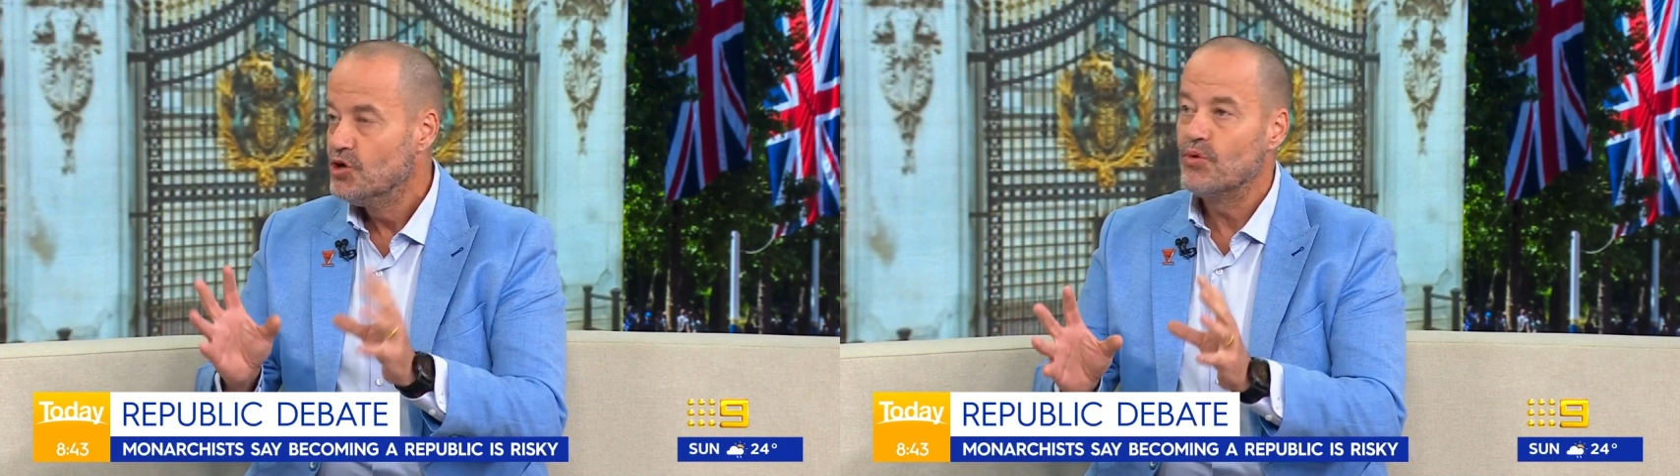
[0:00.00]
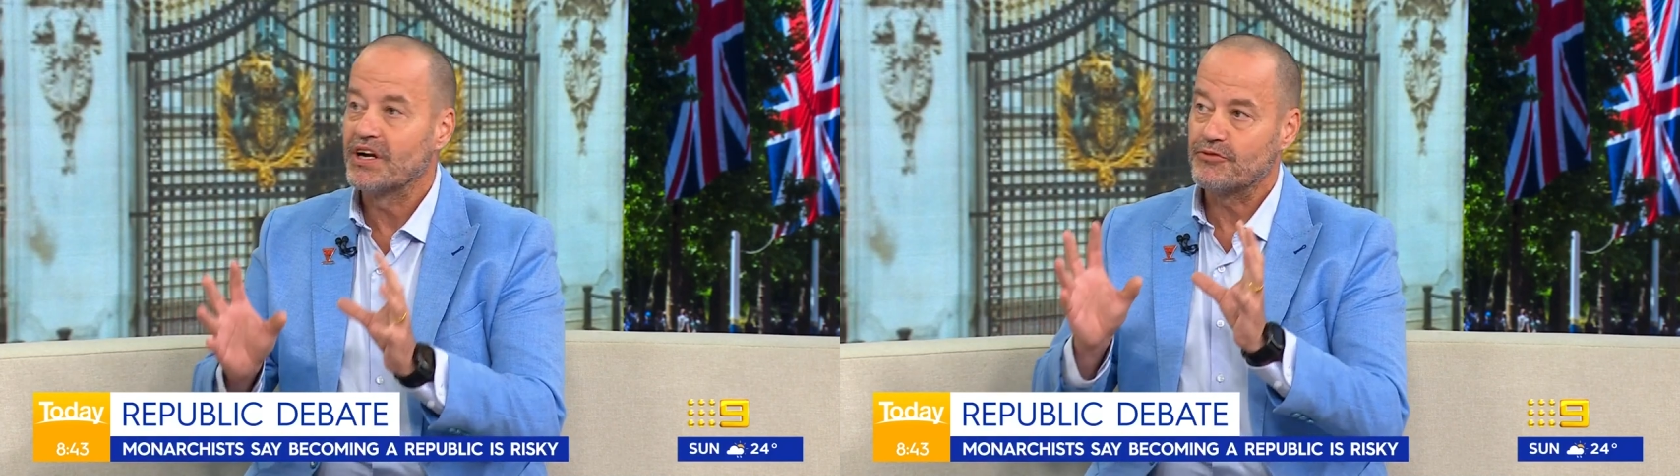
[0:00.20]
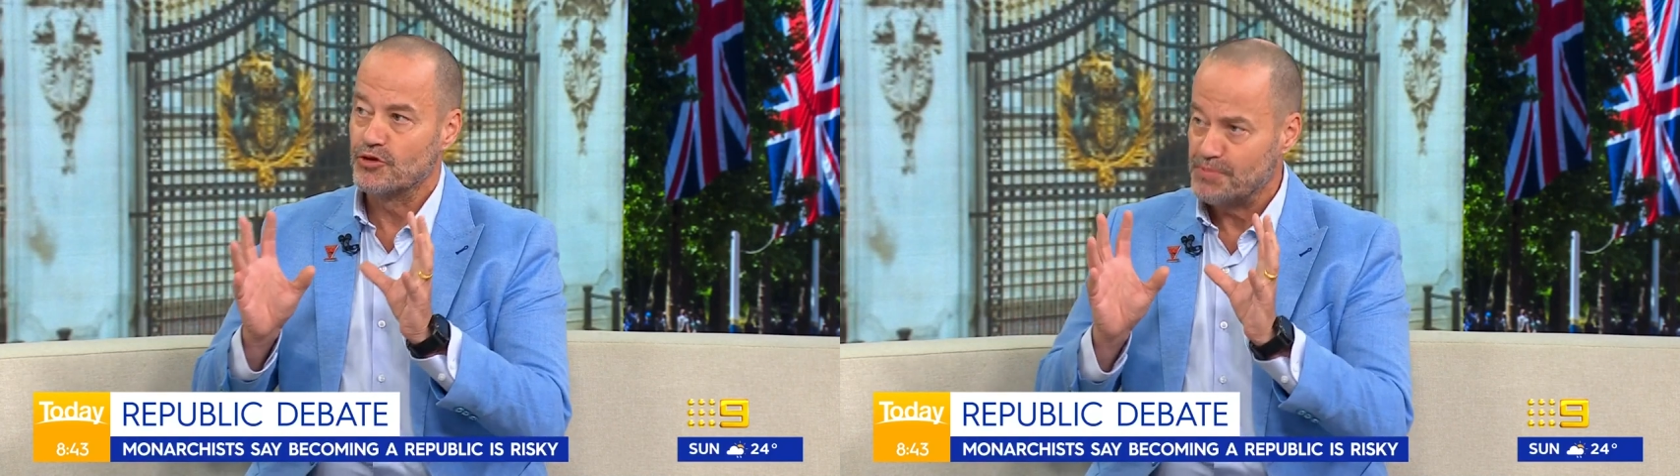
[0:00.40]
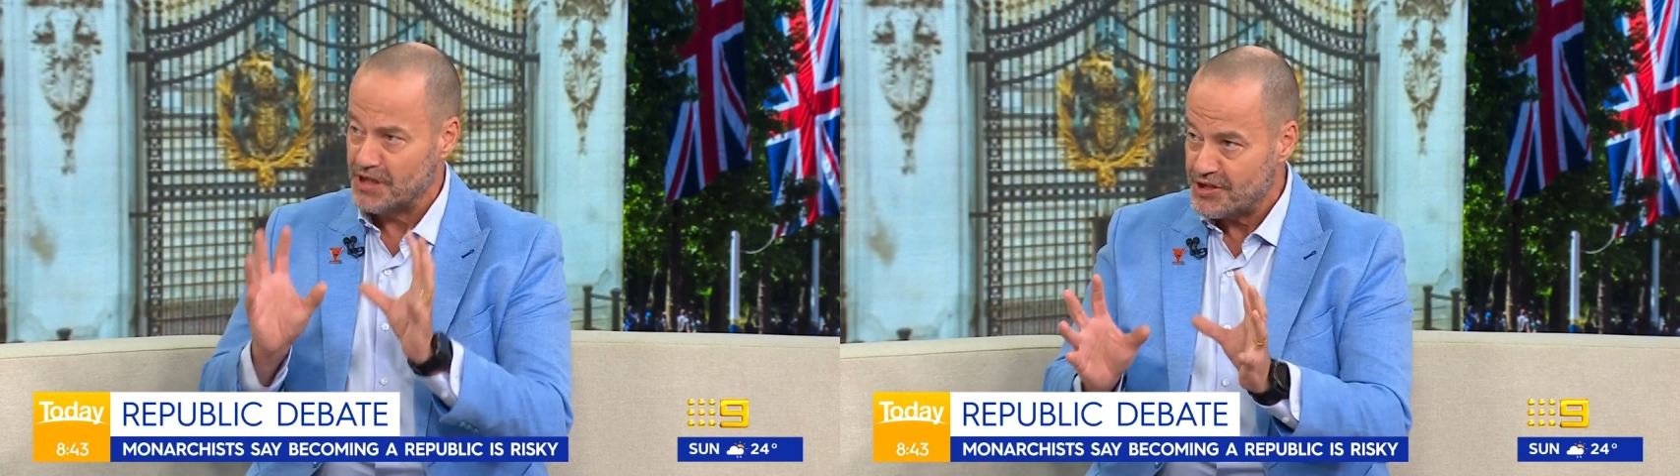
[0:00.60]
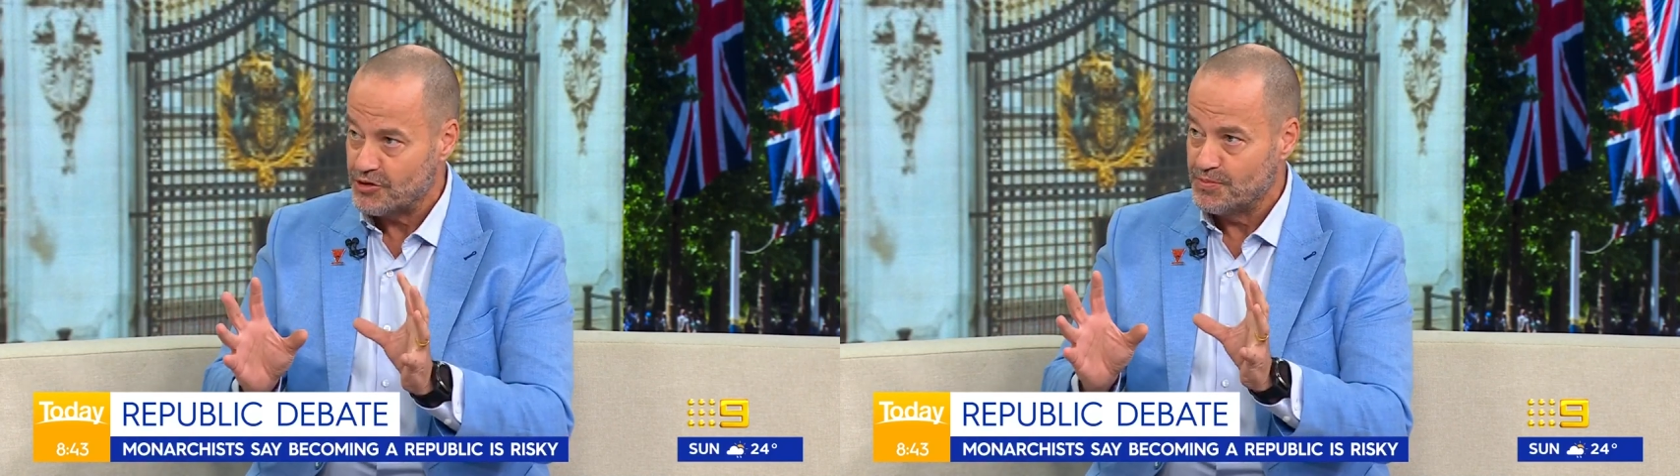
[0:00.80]
running for a
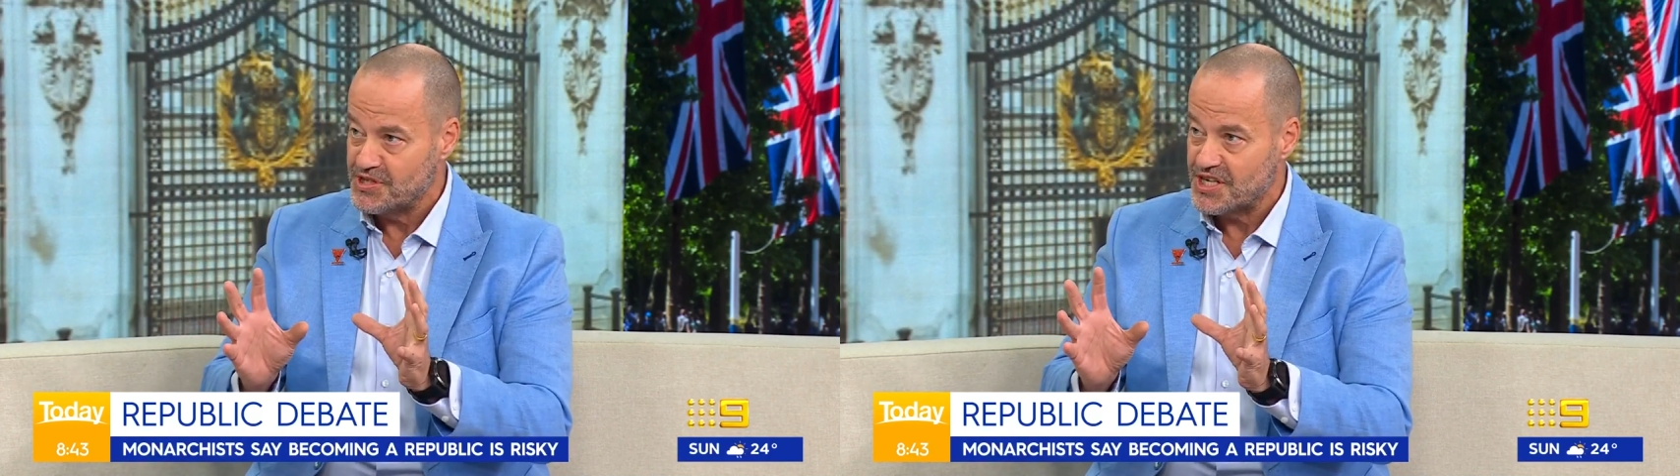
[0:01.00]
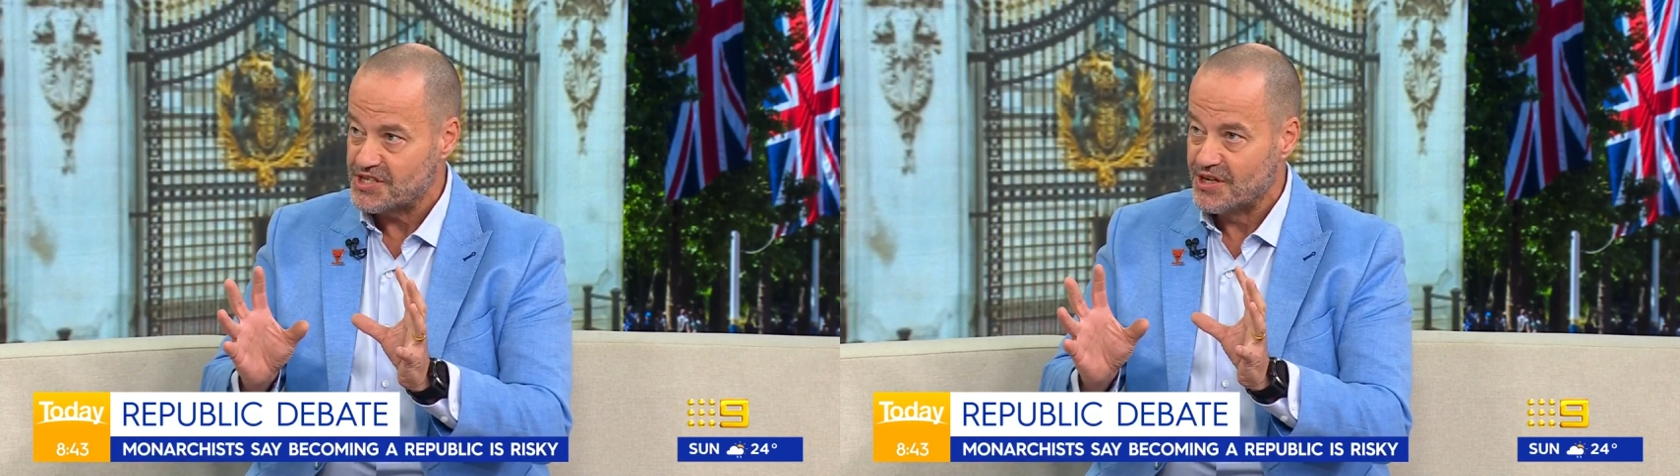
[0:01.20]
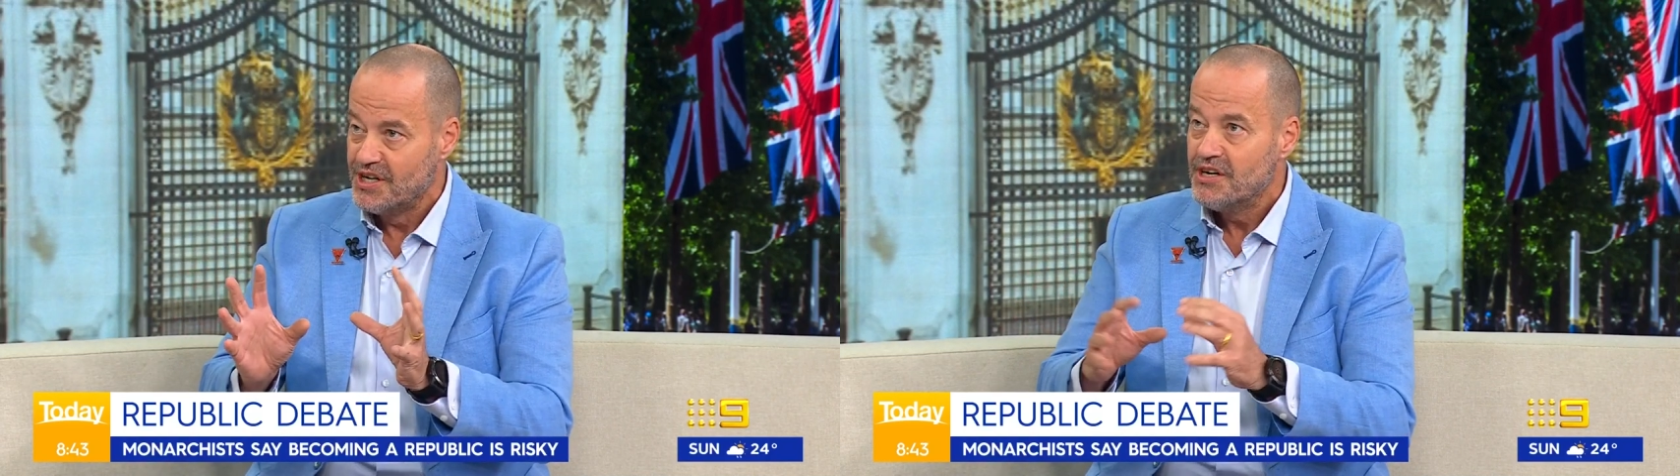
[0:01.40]
political position.